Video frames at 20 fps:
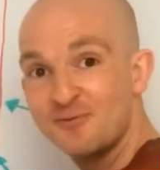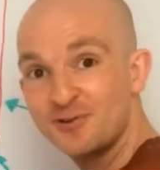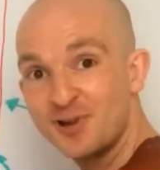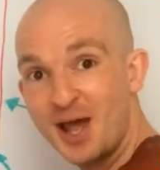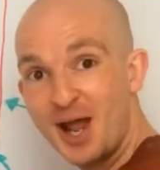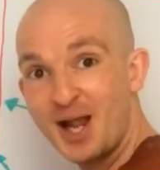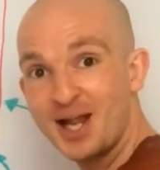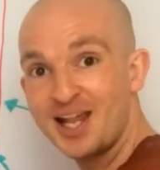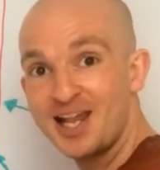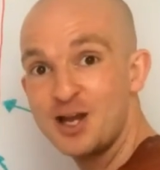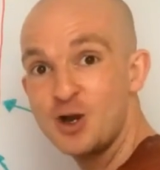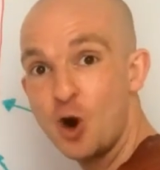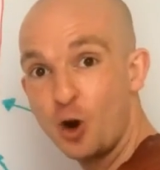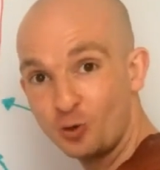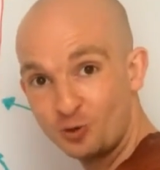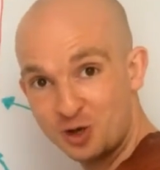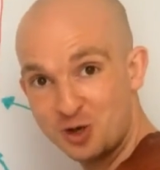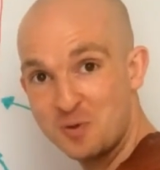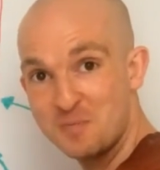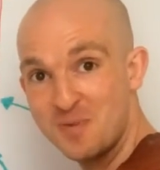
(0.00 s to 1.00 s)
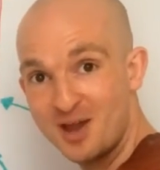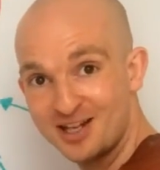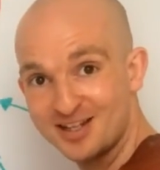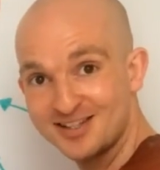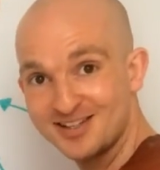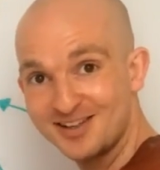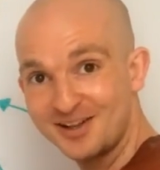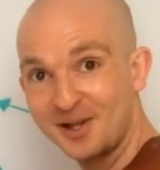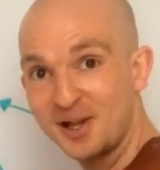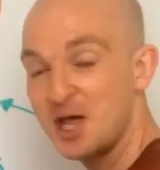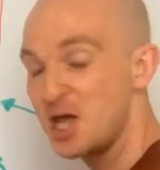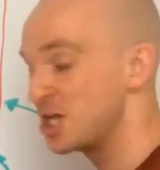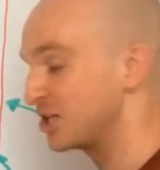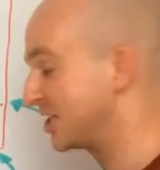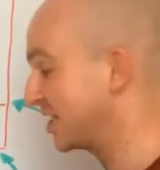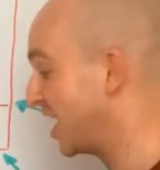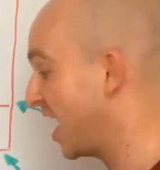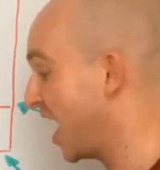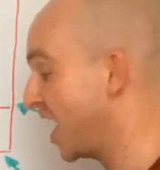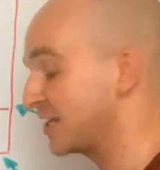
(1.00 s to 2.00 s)
non-committal
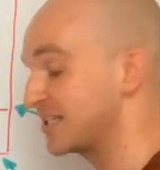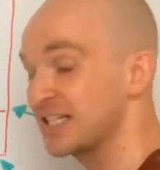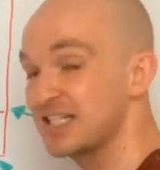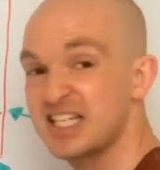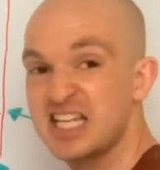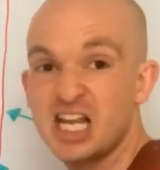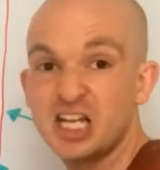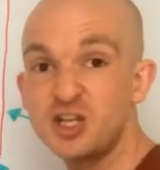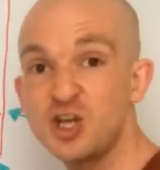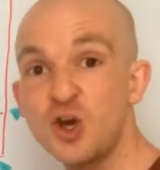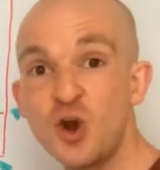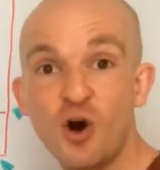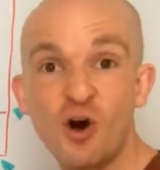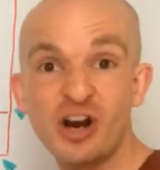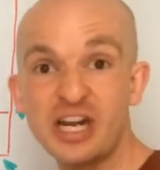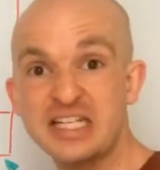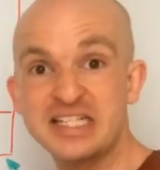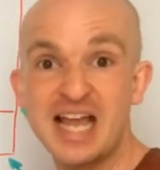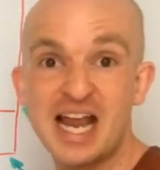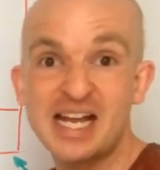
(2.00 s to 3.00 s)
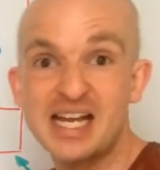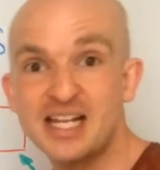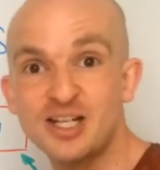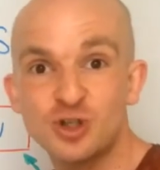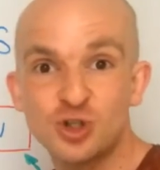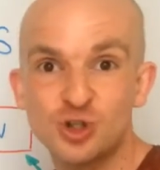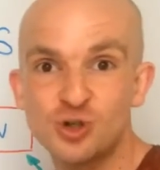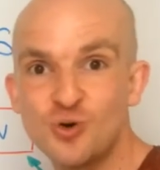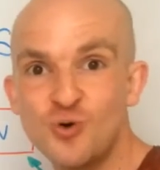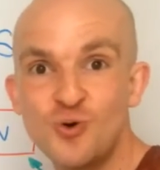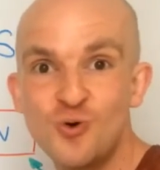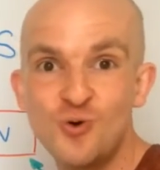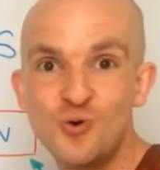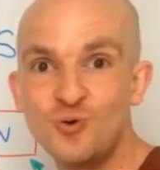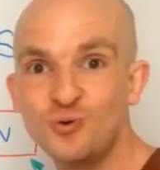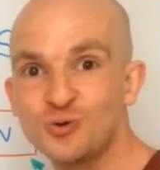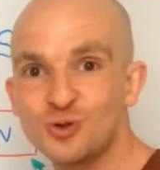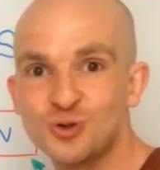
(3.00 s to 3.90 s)
scarcity, it's ending soon,